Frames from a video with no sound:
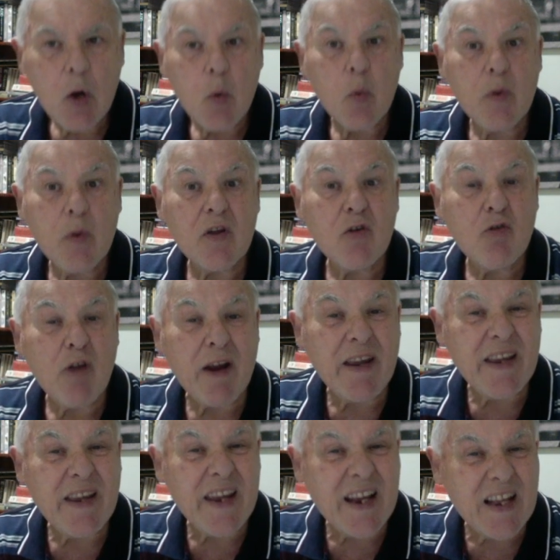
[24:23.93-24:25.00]
with a great
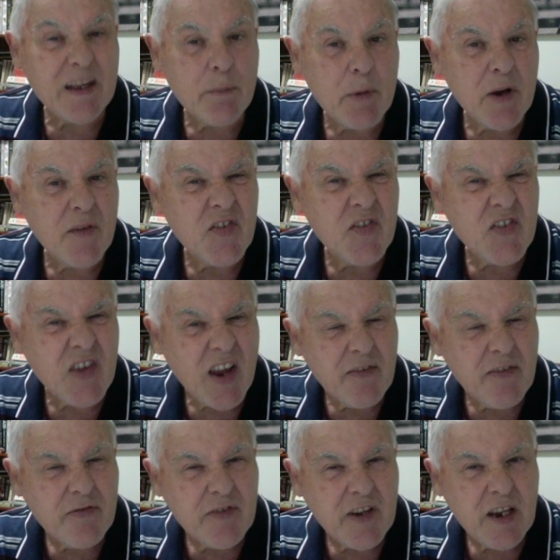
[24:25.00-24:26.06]
element of
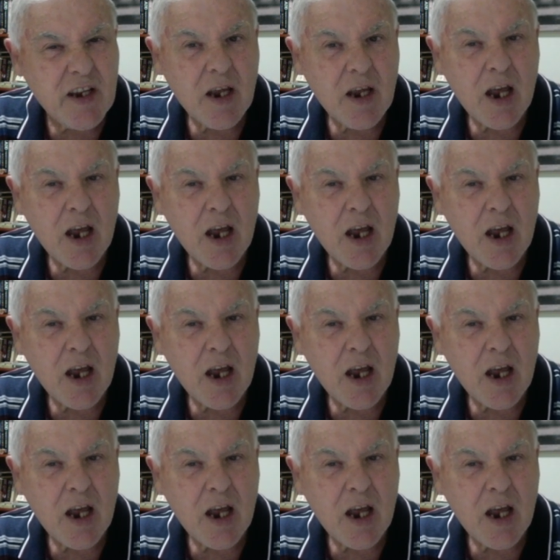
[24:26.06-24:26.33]
safety